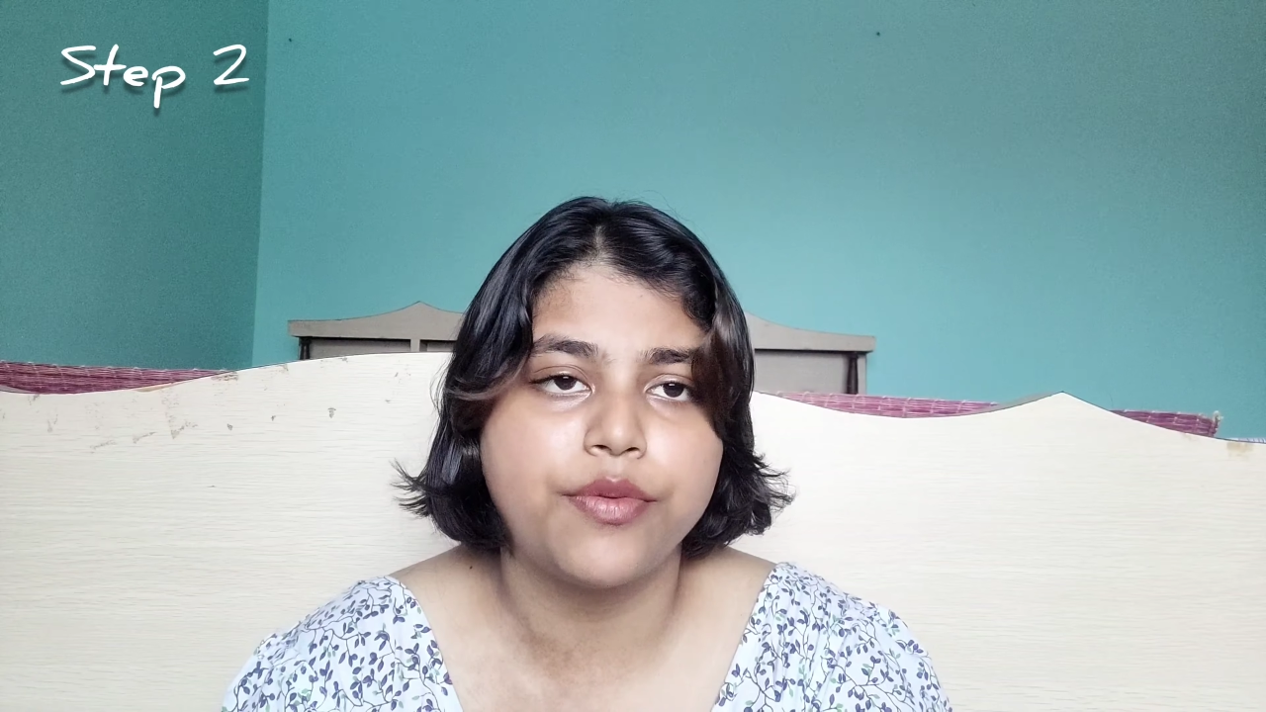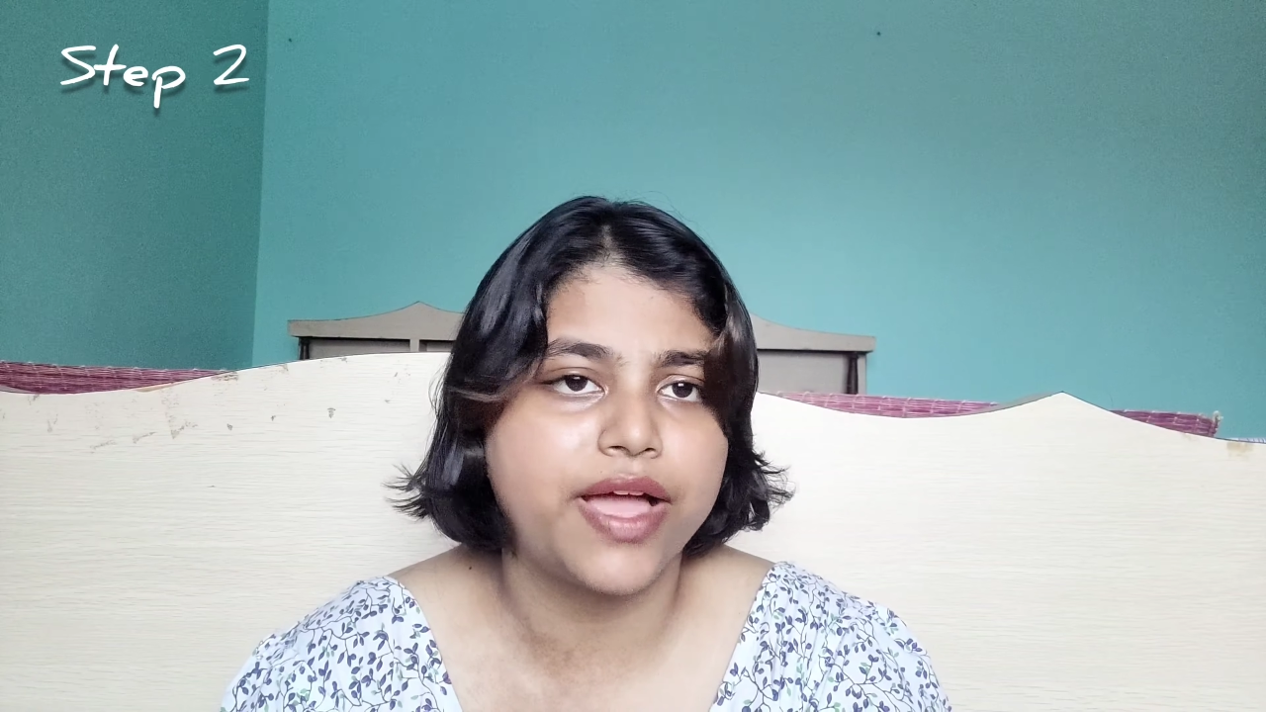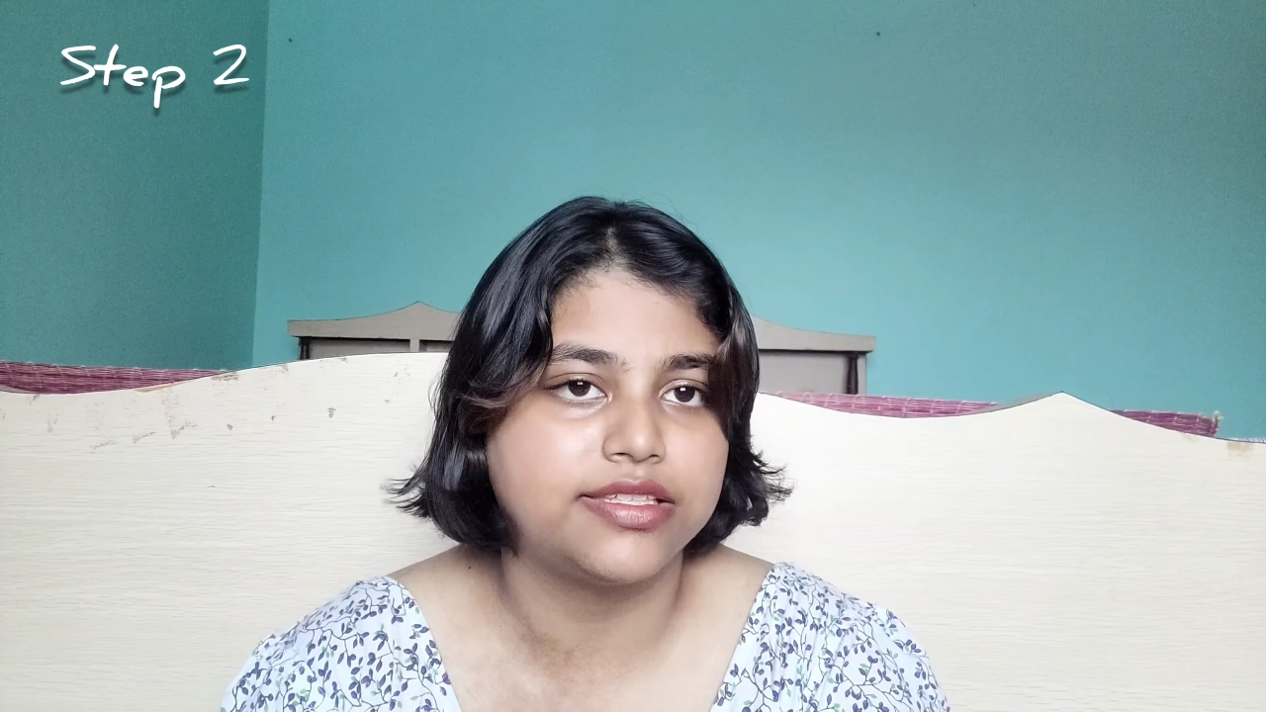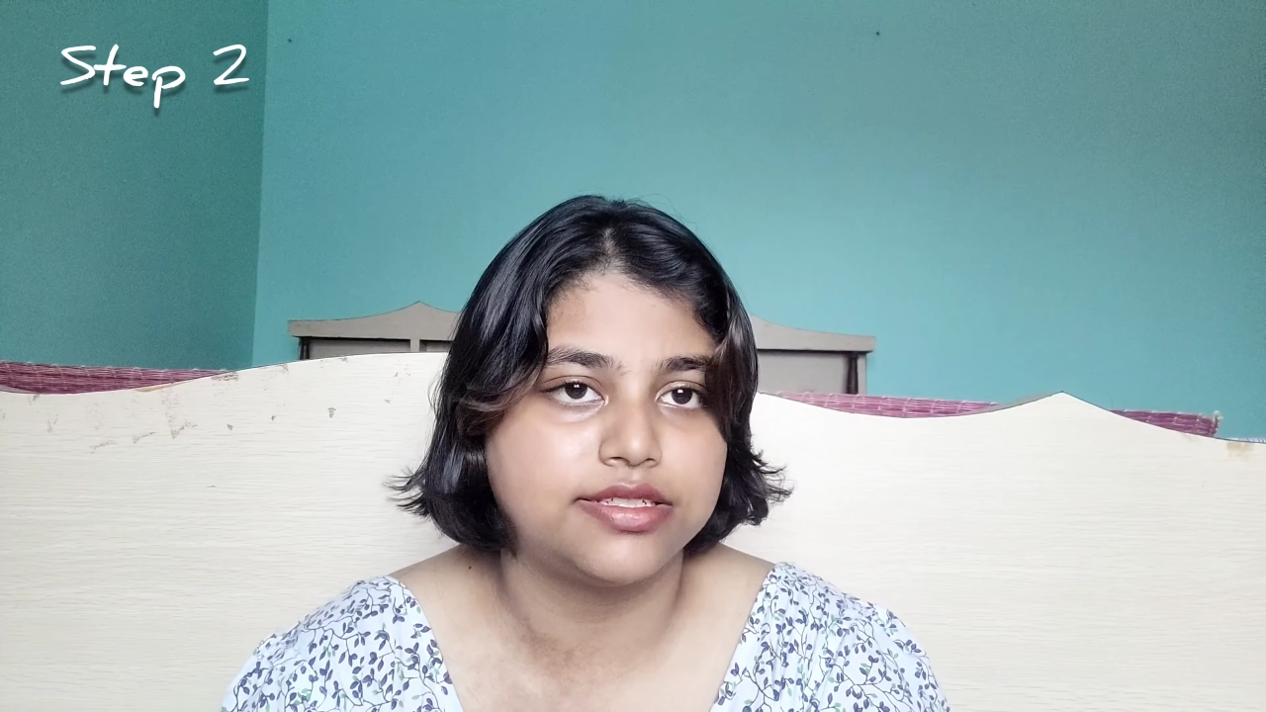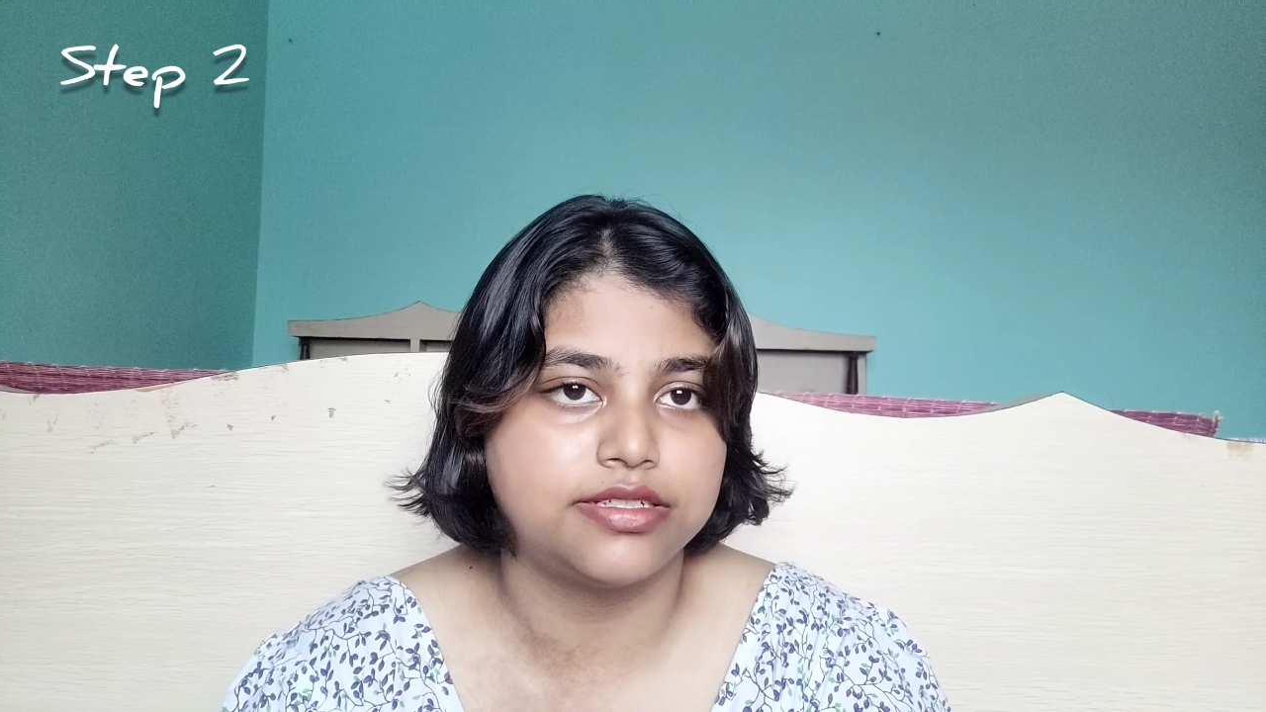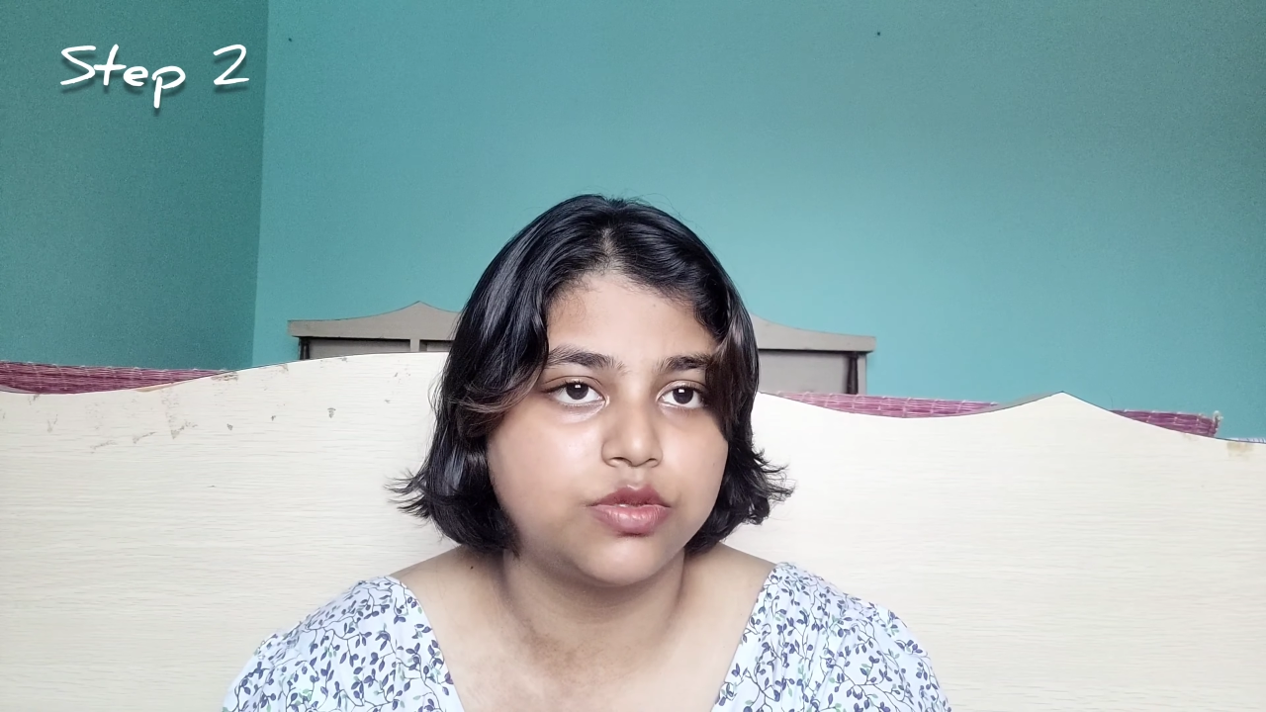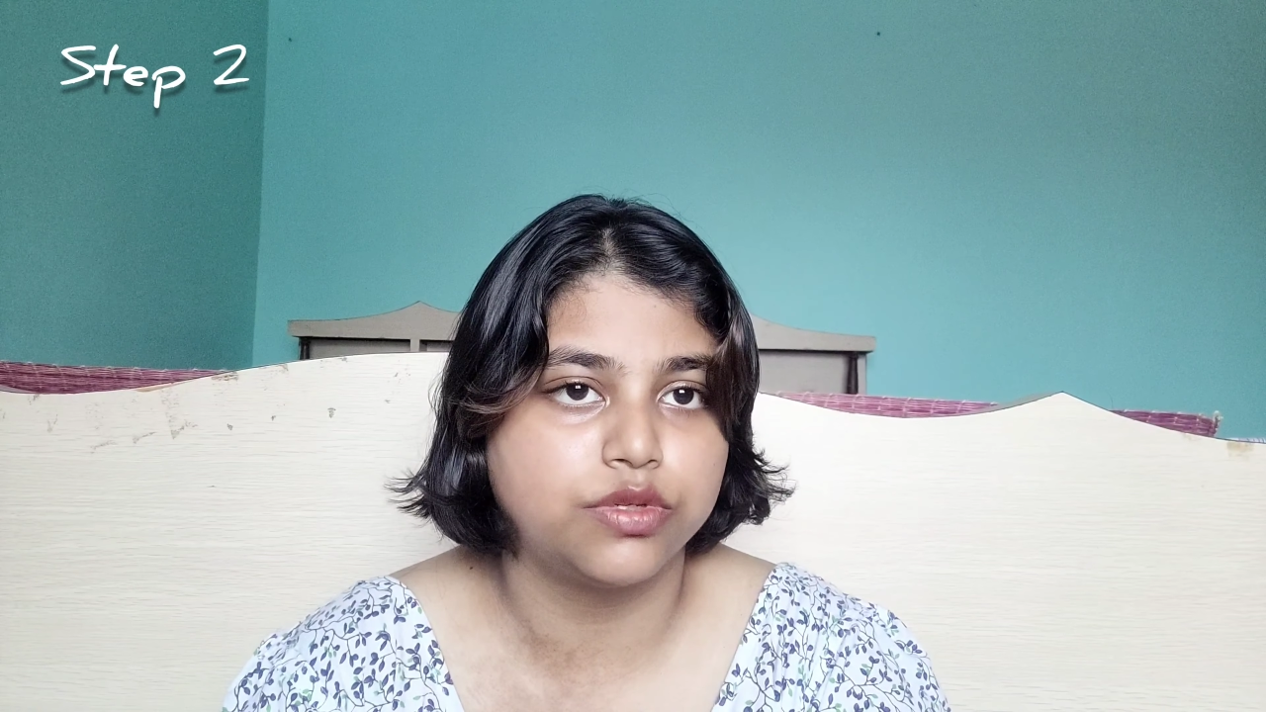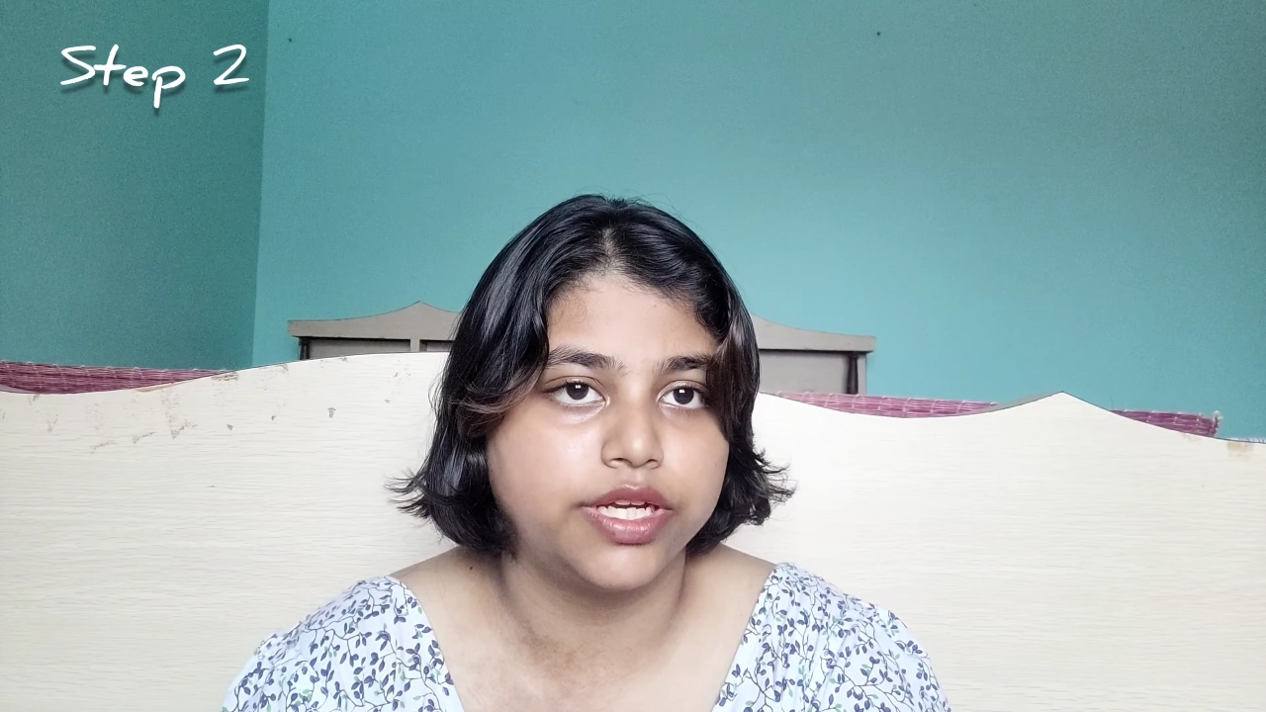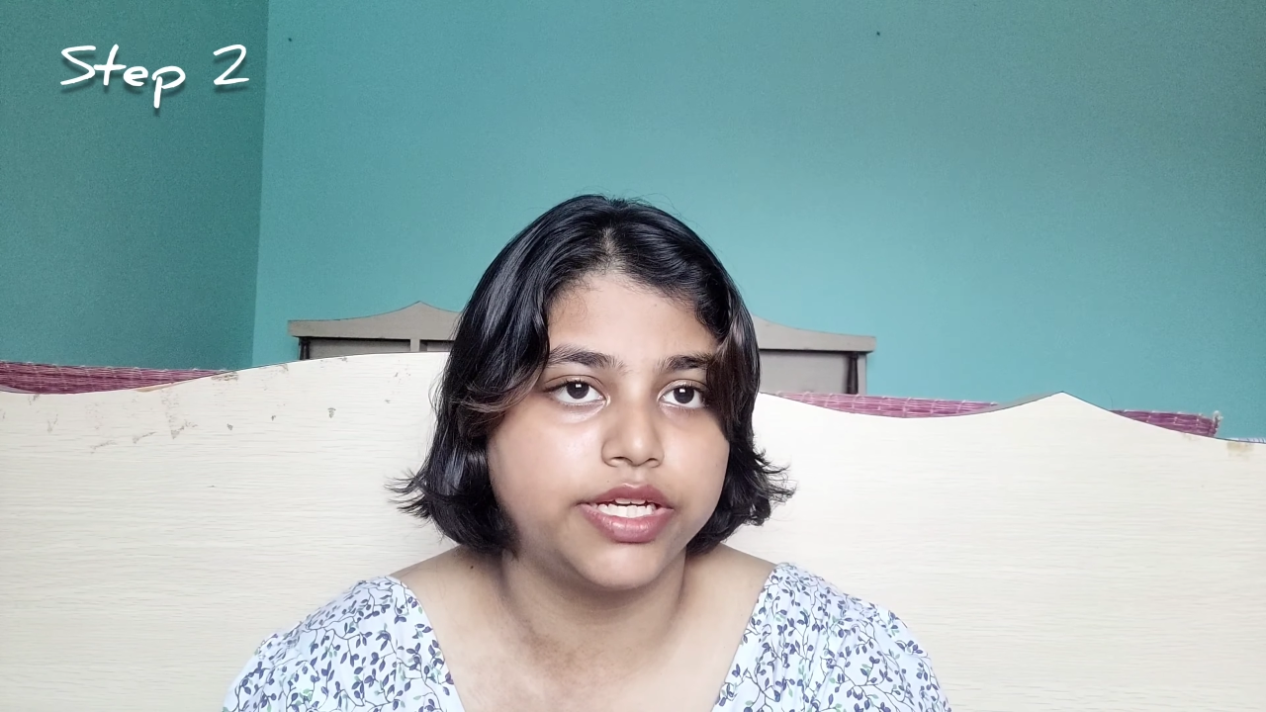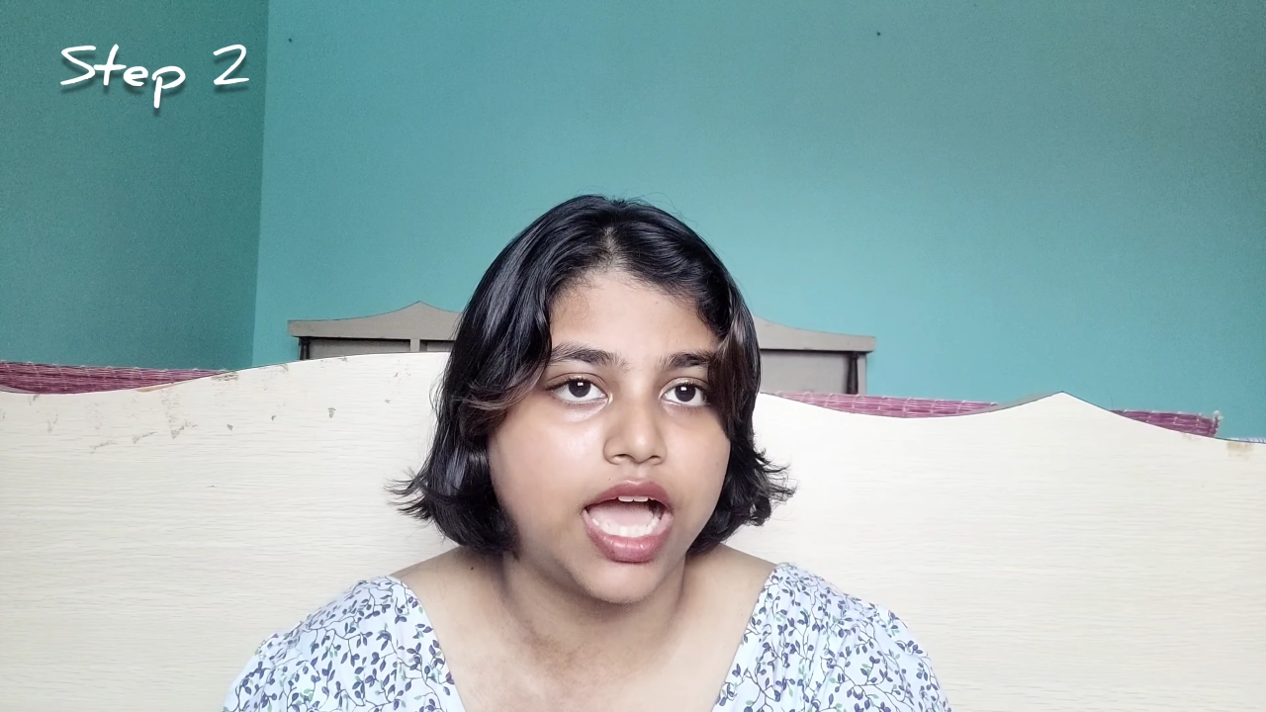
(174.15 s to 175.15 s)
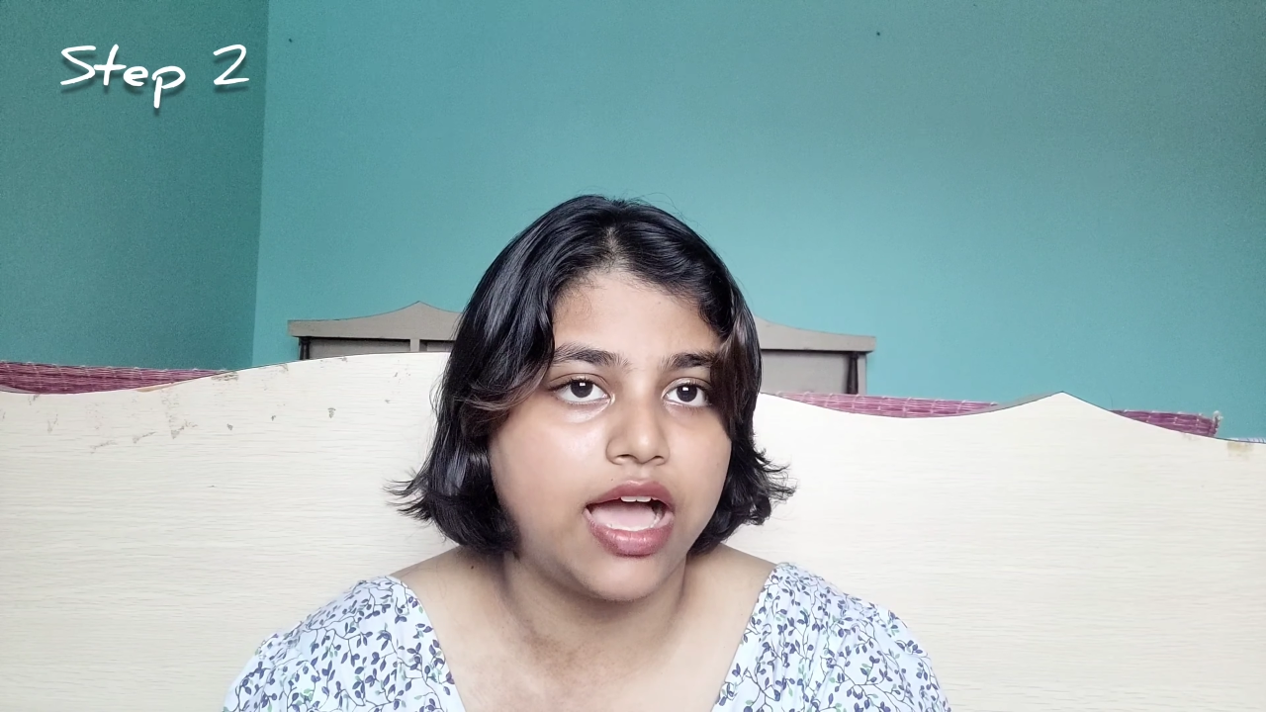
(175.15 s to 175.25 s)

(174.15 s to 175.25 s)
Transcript: bachelor student,